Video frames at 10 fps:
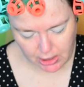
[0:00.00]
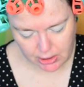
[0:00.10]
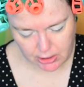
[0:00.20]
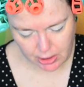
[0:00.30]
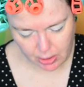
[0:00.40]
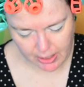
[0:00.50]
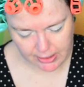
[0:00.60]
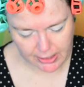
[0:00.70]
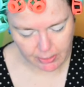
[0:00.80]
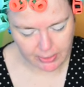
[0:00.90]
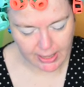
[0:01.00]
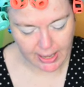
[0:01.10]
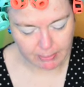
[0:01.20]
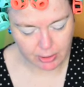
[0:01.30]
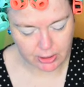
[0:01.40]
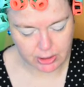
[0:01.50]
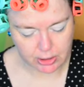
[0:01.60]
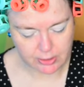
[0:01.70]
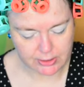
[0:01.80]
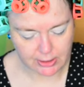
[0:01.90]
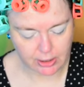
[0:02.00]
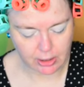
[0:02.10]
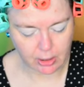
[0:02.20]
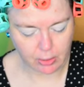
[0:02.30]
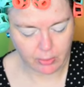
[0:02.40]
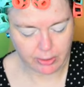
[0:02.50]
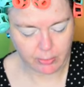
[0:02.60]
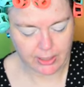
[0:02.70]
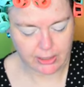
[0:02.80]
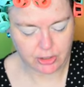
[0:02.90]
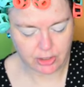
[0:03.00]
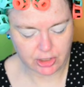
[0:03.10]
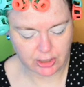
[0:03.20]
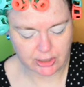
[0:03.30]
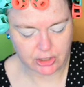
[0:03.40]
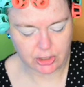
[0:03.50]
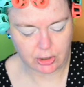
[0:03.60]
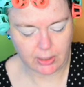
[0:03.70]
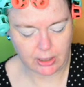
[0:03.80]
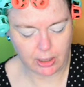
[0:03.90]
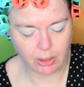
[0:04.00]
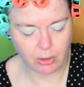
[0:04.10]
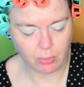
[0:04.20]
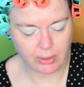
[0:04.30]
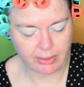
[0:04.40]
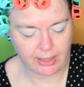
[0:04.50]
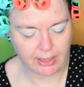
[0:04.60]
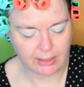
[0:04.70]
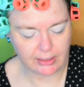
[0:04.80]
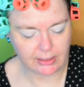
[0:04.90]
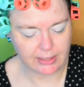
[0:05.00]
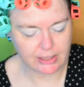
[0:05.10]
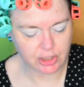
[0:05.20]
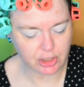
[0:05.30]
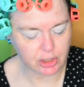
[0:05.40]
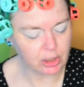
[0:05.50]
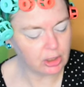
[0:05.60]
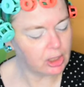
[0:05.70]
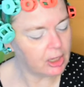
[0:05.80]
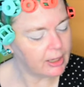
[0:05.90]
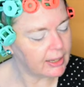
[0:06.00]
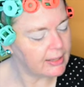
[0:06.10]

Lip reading: So I think what I am going to do is I'm going to go with what I traditionally do and go with a lighter look.